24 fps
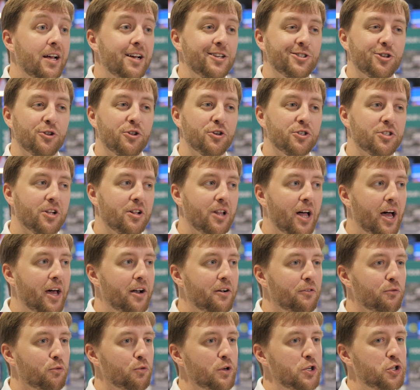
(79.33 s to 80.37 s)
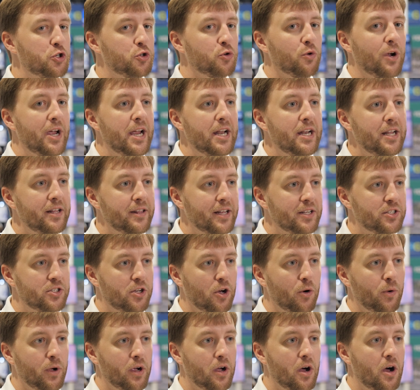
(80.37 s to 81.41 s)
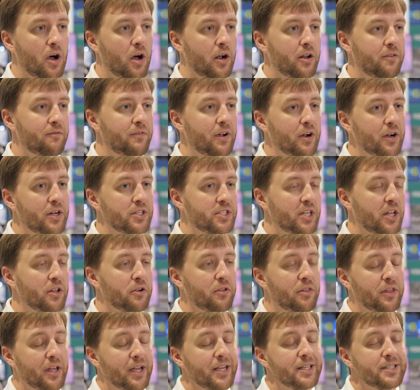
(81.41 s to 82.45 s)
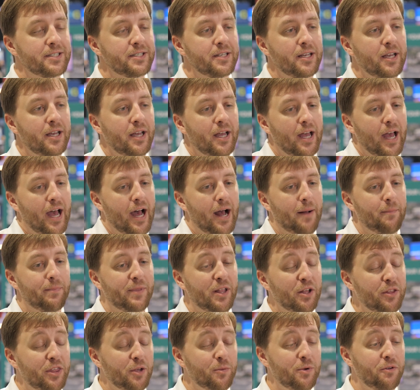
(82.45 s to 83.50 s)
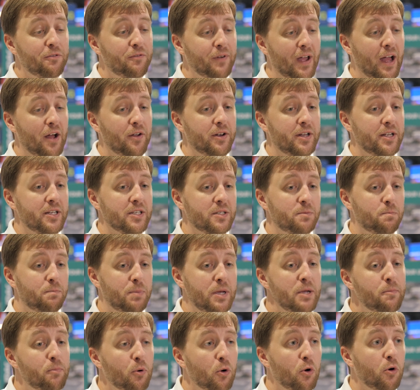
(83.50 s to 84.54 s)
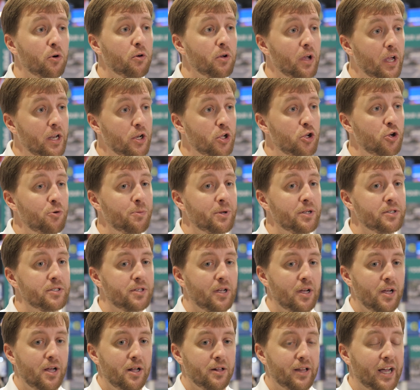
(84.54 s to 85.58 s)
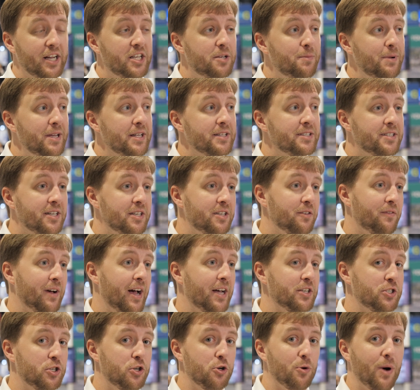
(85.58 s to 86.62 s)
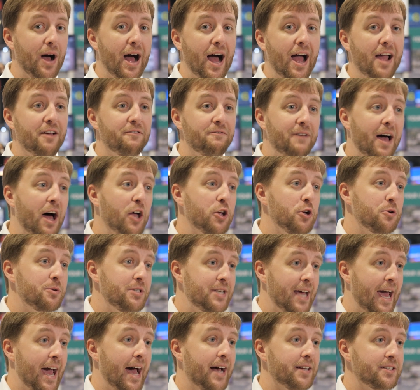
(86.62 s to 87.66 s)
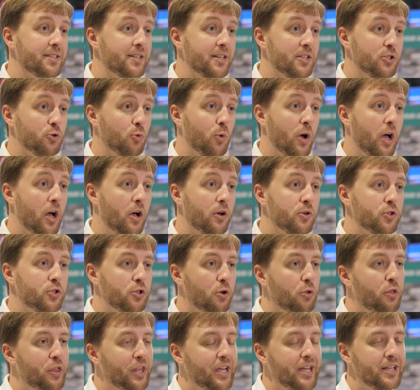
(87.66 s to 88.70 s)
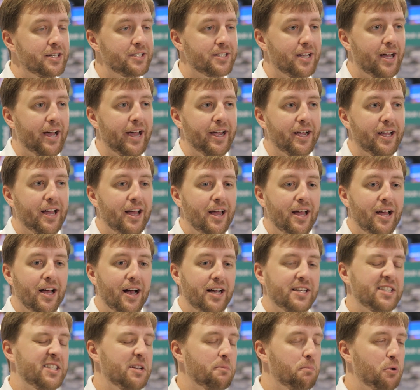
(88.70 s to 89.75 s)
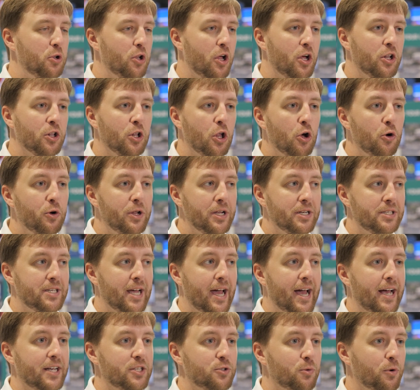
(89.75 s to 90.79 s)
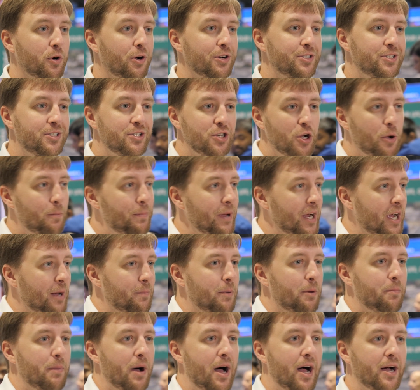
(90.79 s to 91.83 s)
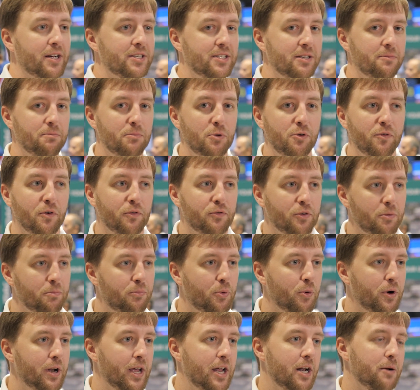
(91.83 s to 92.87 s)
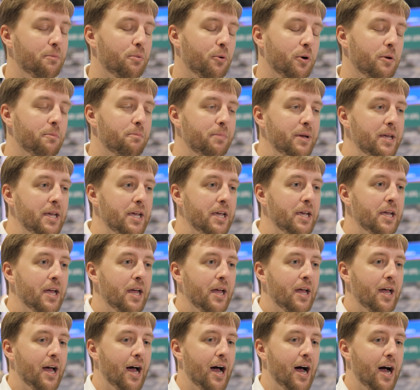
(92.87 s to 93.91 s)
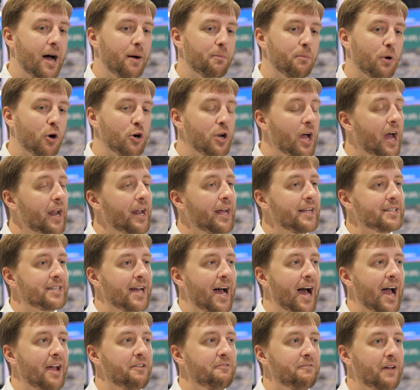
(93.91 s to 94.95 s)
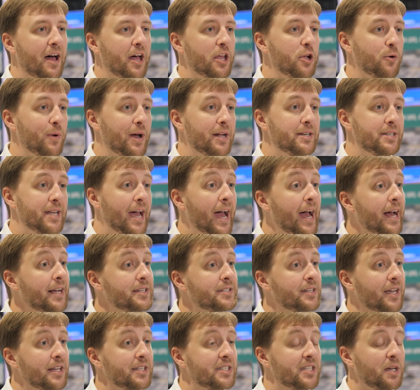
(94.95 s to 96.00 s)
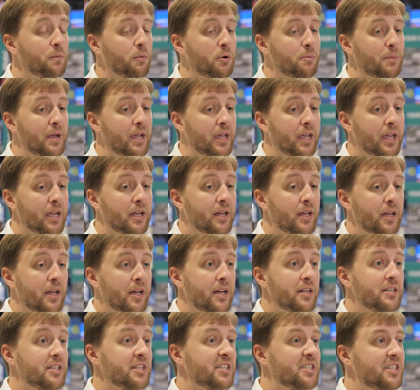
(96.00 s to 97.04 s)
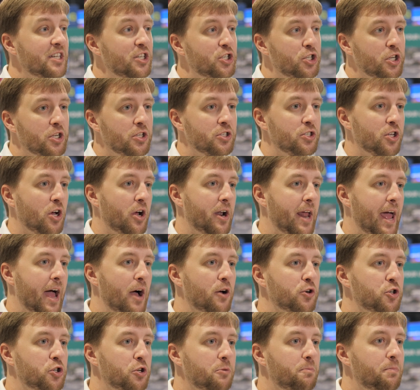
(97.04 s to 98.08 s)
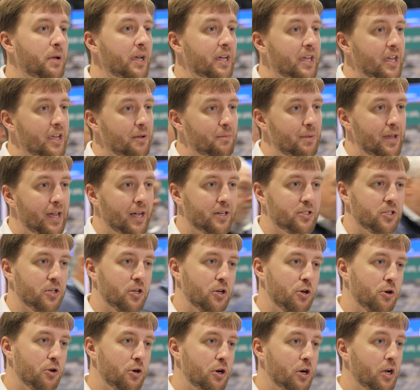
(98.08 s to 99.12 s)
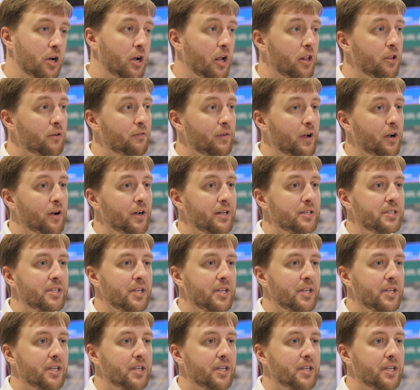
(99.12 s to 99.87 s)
So there's a lot of retraining that's going on and various other things. The other thing we found is people and humans like to be incentivized to do high value tasks as well. So things like a simple unloading task where it's, pick up a box and move it from point A to point B are not as high value at task as someone making decisions on how should picking be executed and other various